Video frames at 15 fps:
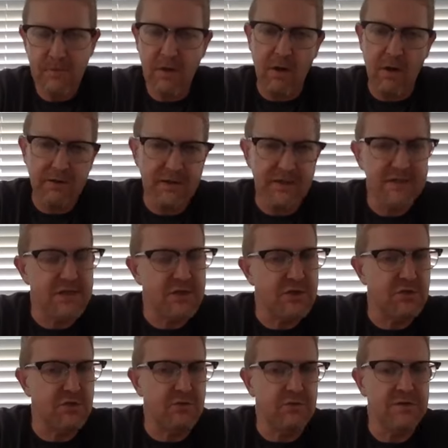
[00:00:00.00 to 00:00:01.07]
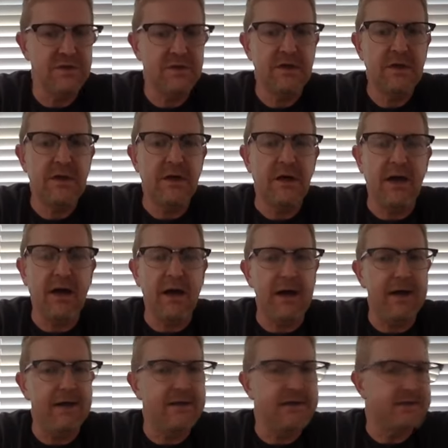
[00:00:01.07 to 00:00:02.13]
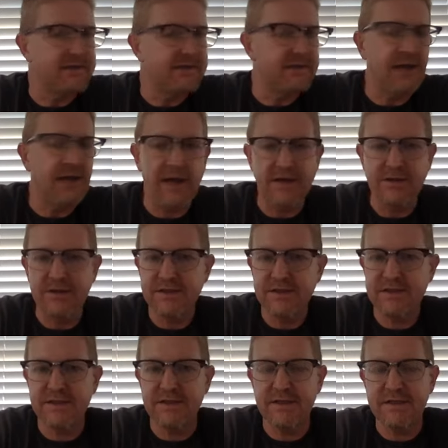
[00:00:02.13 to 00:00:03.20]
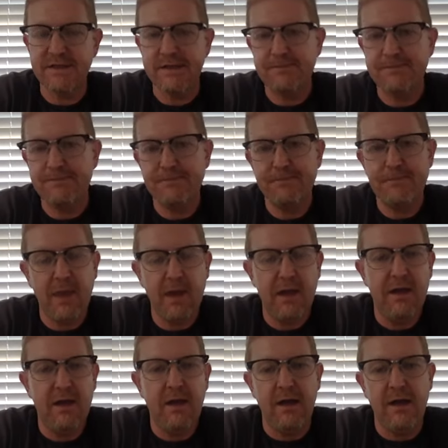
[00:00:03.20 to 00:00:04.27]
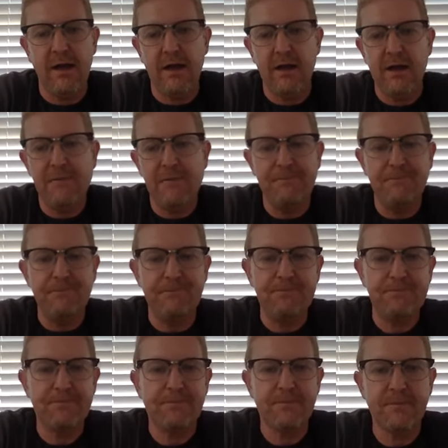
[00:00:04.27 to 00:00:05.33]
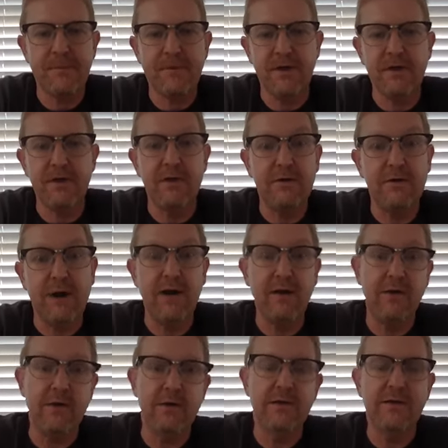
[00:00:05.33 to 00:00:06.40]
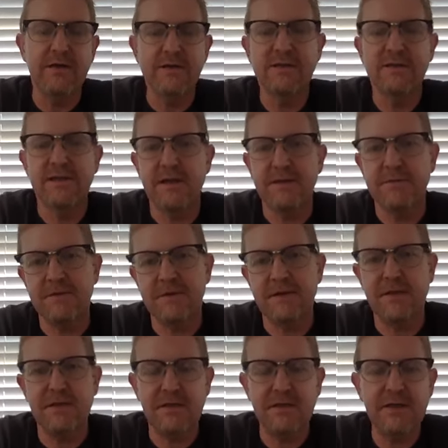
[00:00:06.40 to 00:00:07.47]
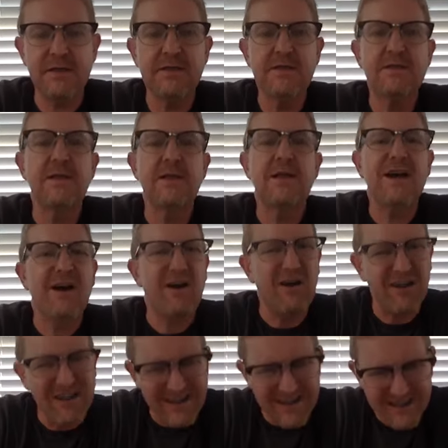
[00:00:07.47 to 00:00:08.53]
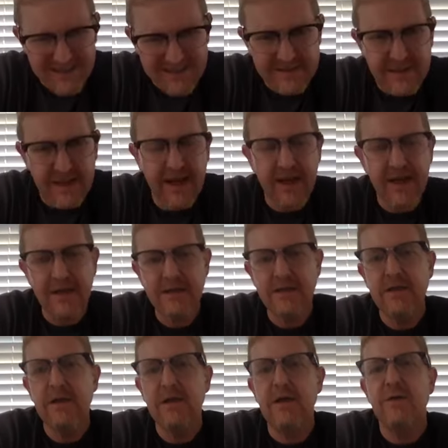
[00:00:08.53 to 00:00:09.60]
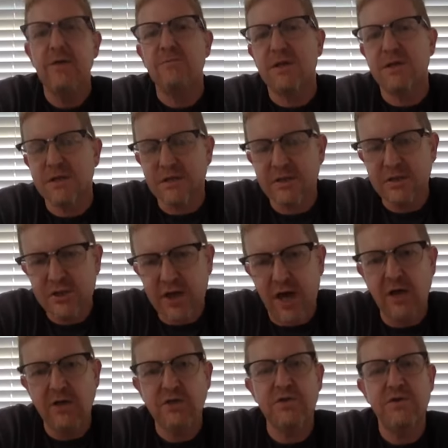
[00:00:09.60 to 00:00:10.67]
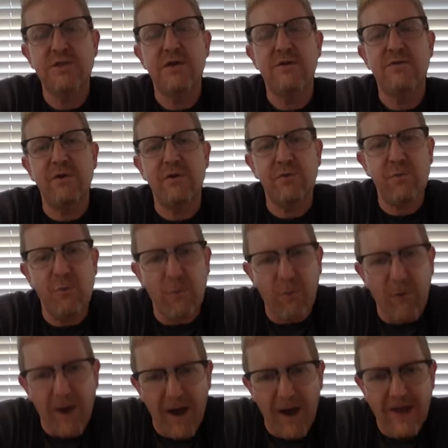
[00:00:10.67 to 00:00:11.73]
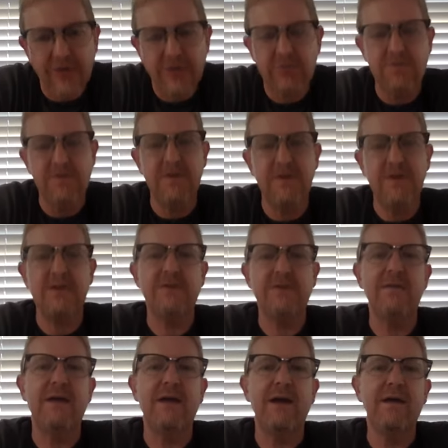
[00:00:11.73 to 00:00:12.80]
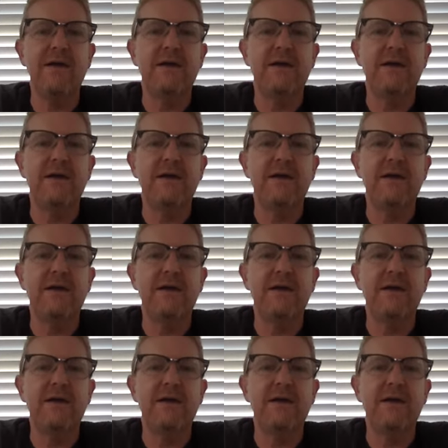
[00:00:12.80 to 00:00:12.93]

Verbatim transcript: on these issues. Uh, this is not just, um, um, you know, I heard this and I'm thinking this. It is that, but to challenge yourself on why you think that.